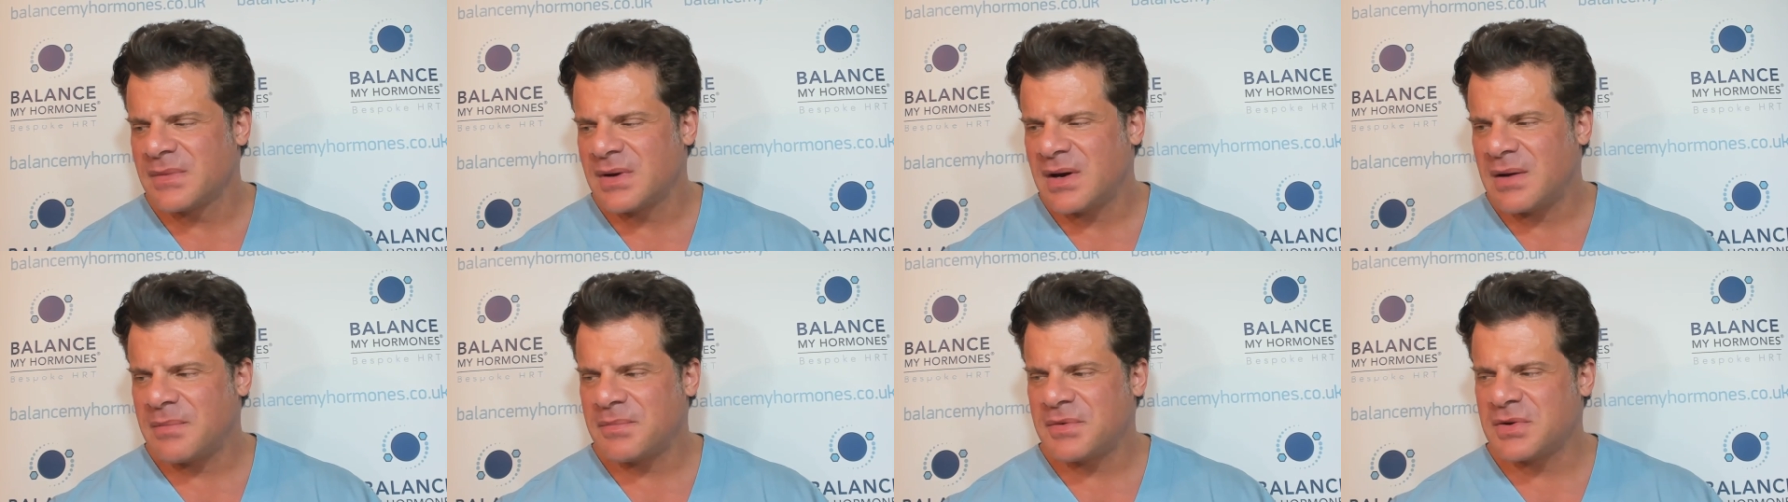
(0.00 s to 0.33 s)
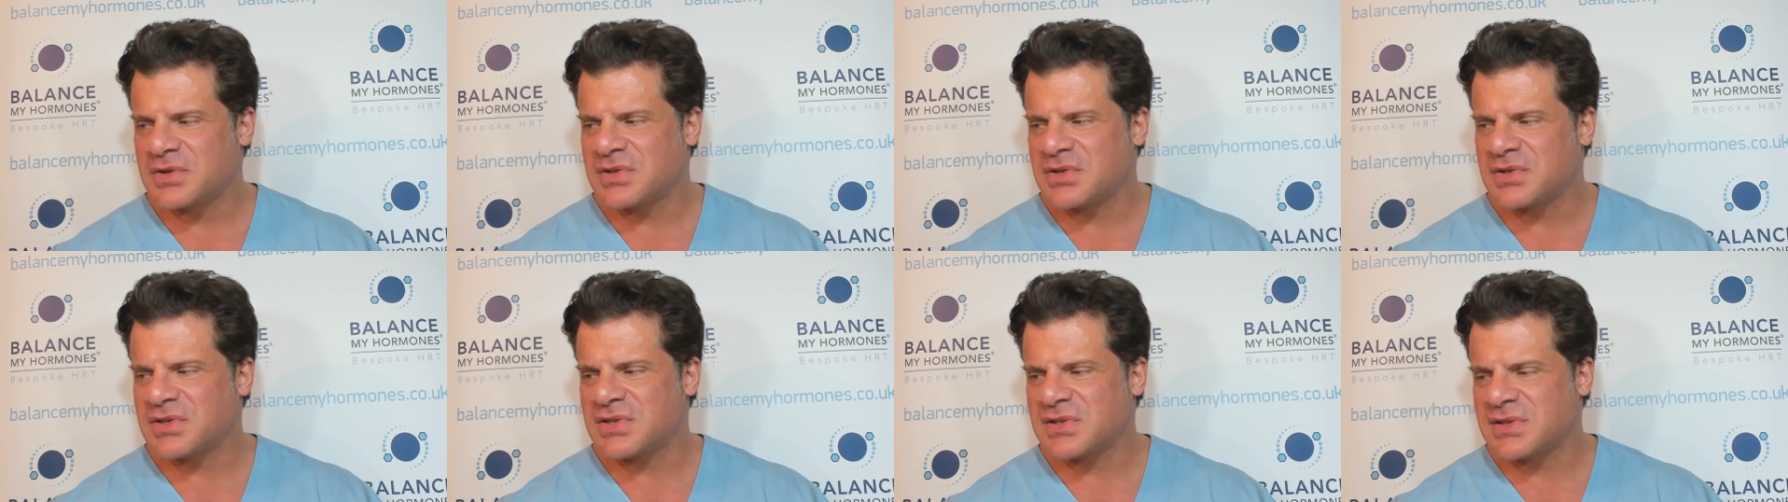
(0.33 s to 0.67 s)

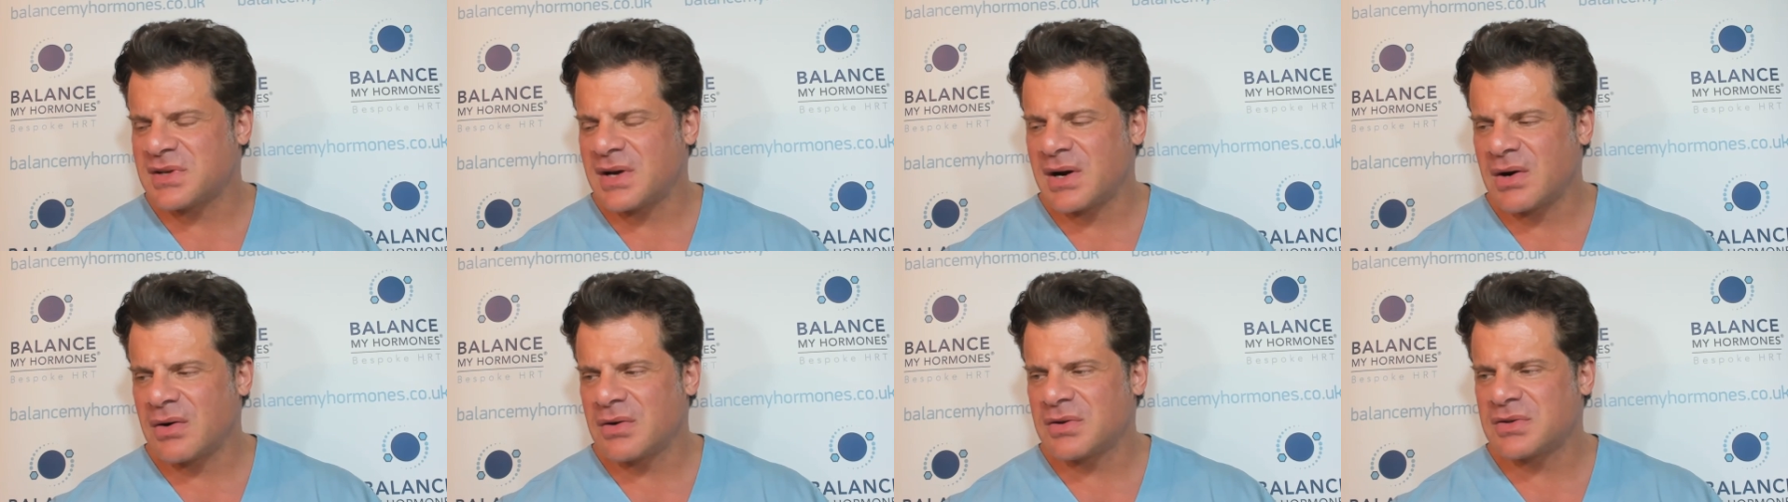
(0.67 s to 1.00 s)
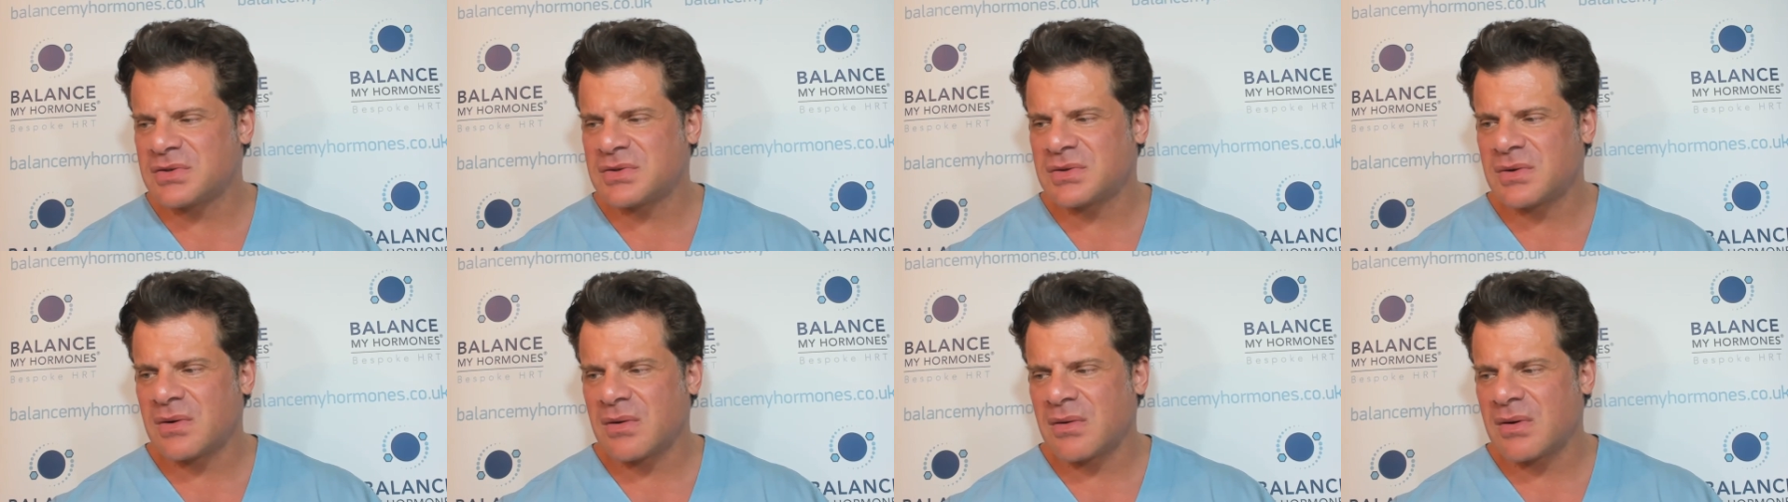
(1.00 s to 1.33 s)
abusing
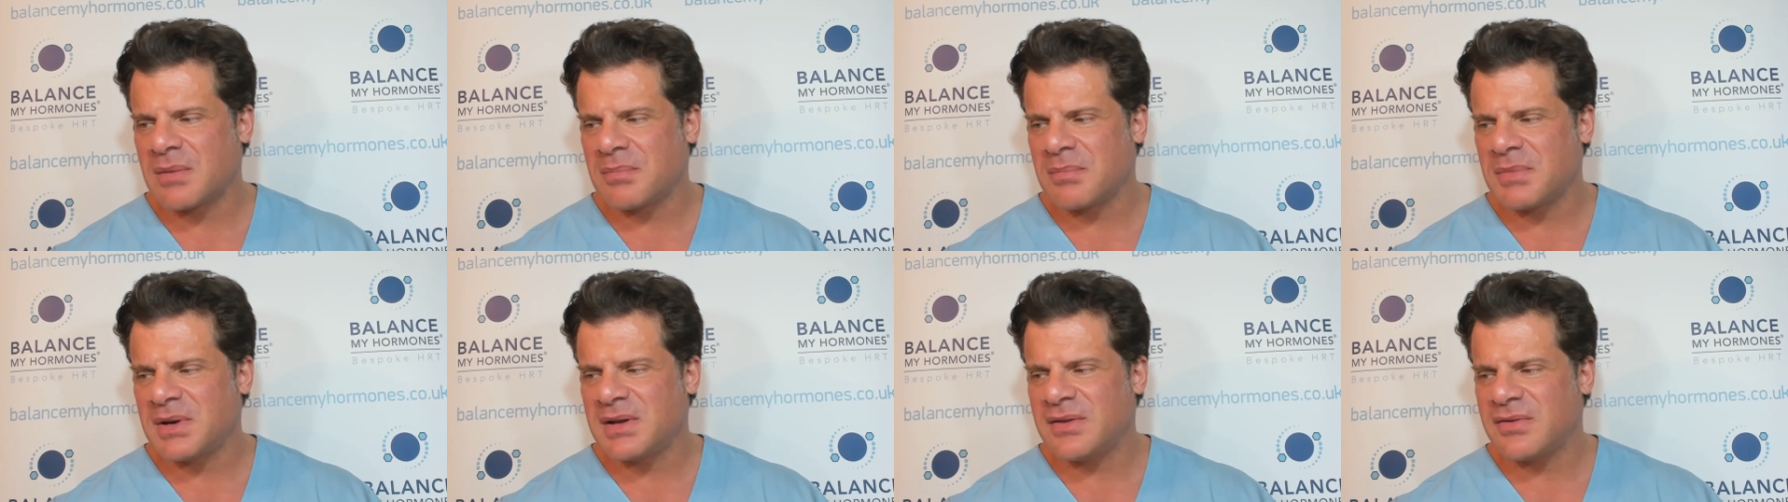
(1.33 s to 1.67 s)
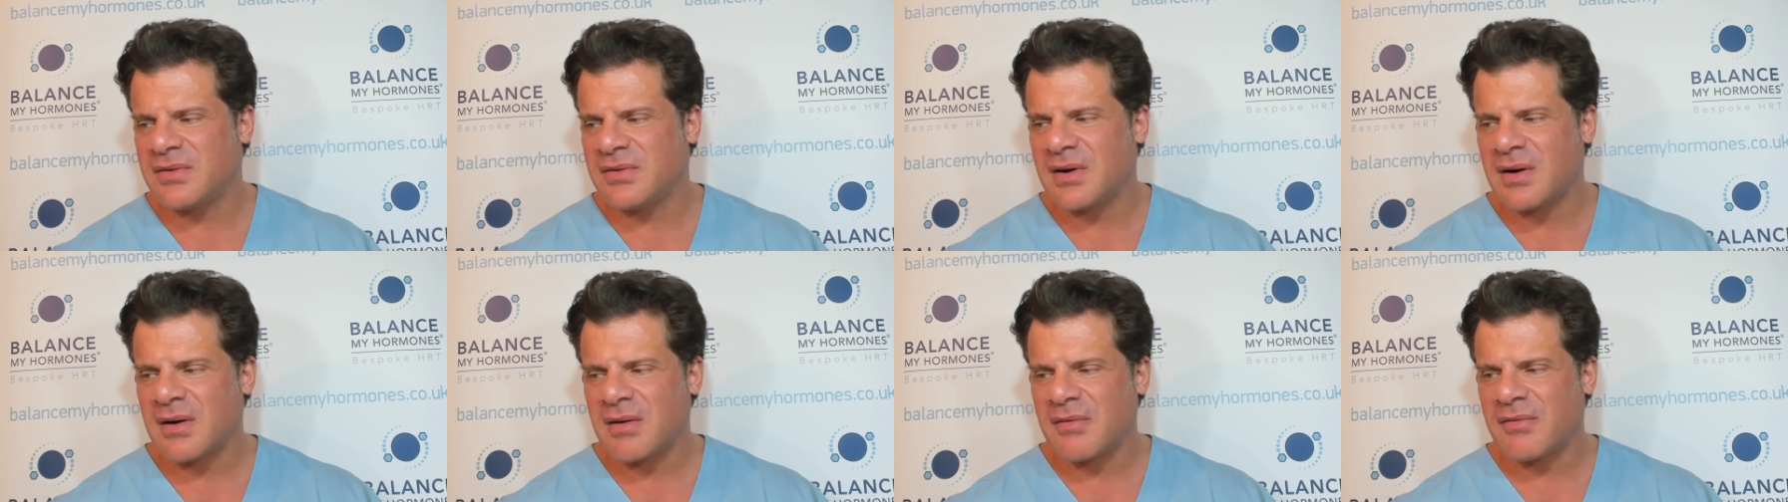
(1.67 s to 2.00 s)
steroids, or I mean,
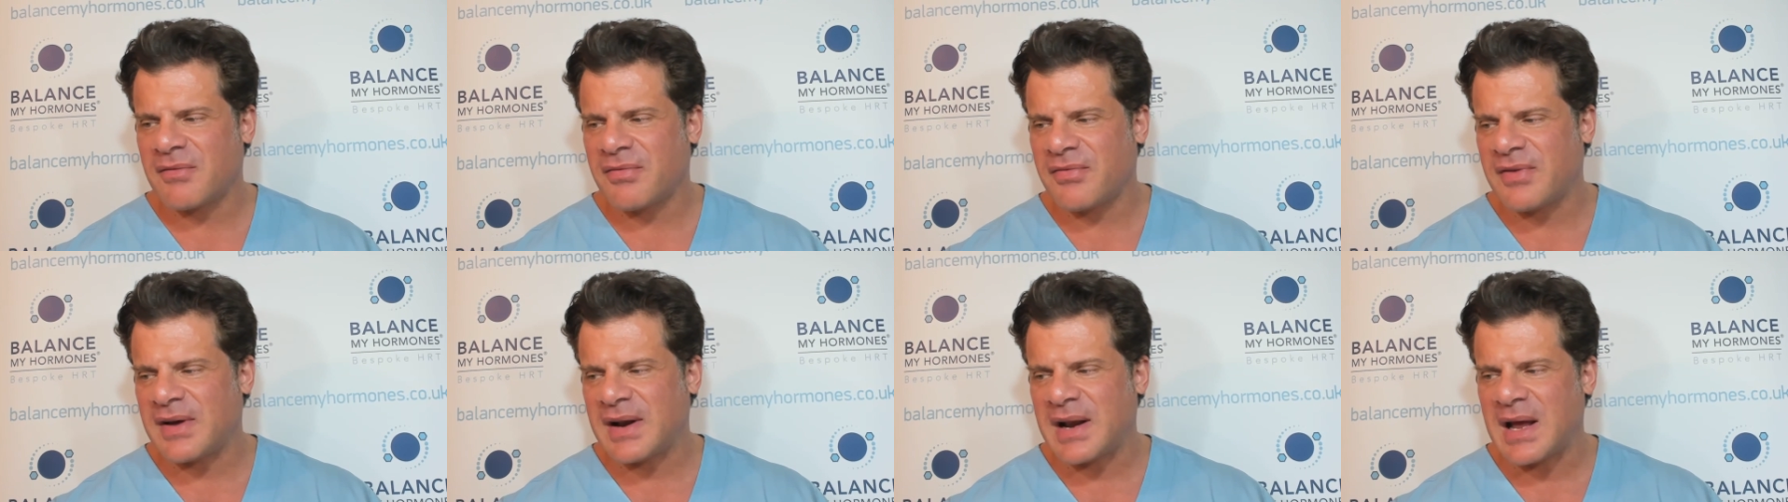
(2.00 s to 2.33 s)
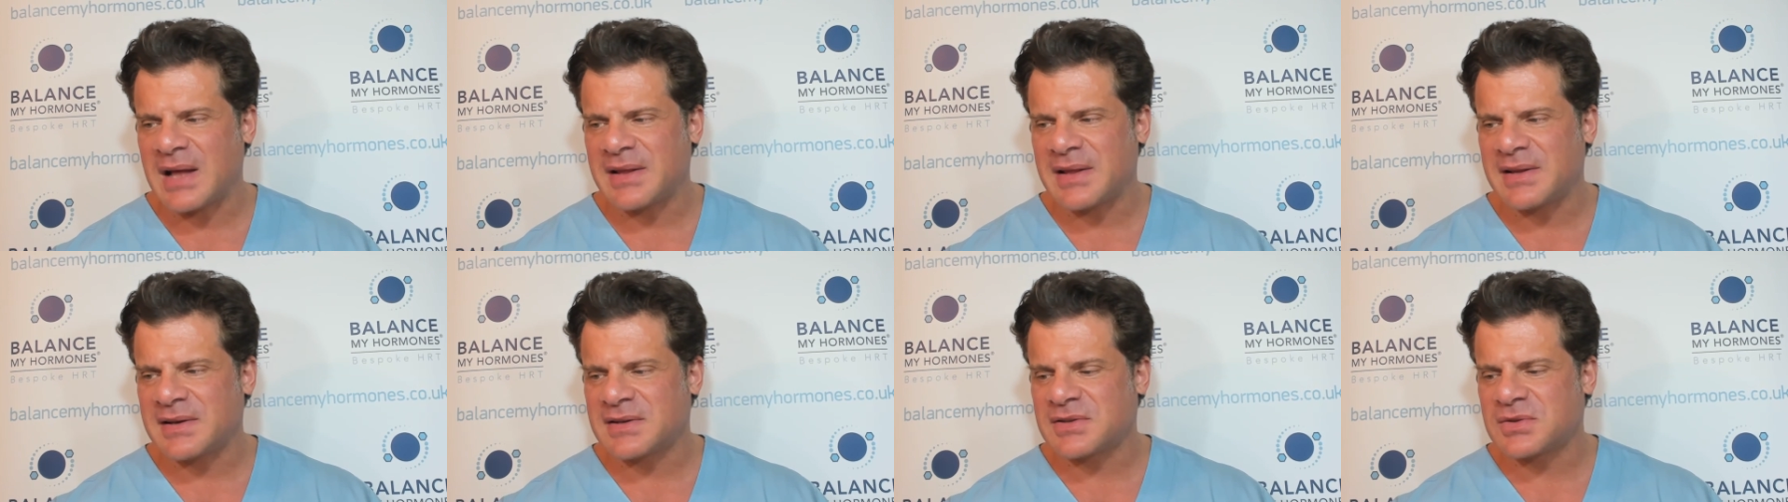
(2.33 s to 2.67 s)
they're
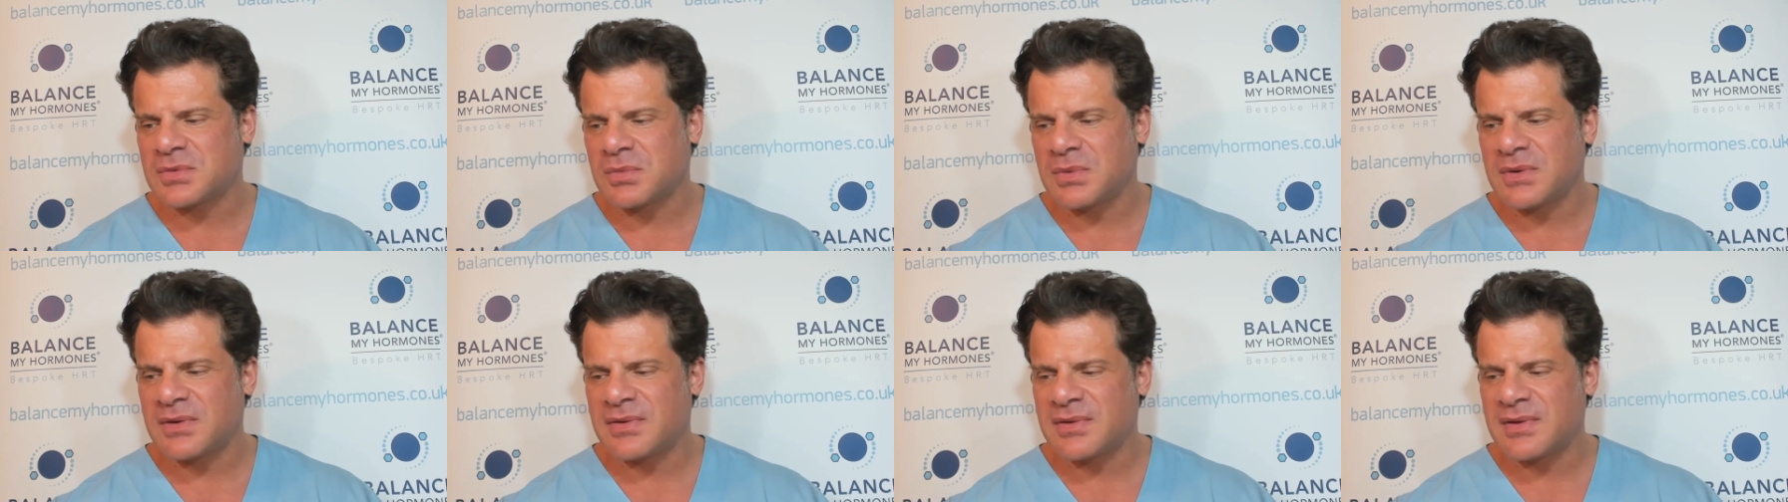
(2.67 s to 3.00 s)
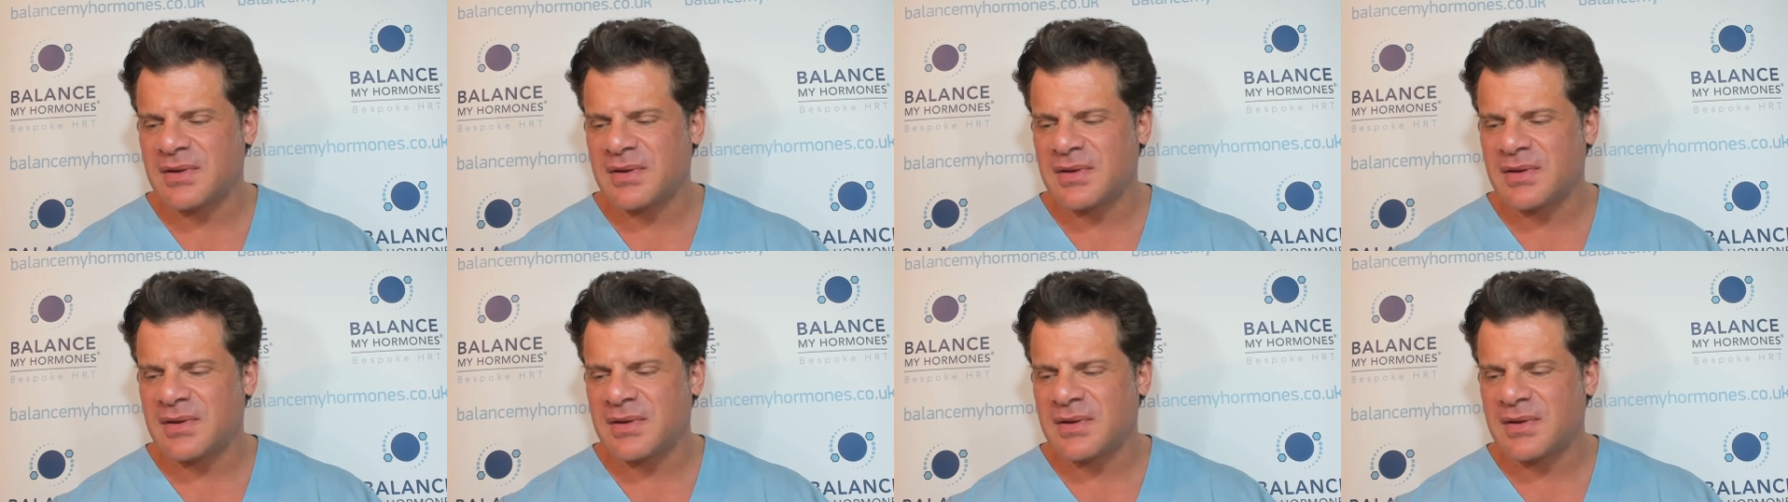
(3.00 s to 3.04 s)
fanatics with.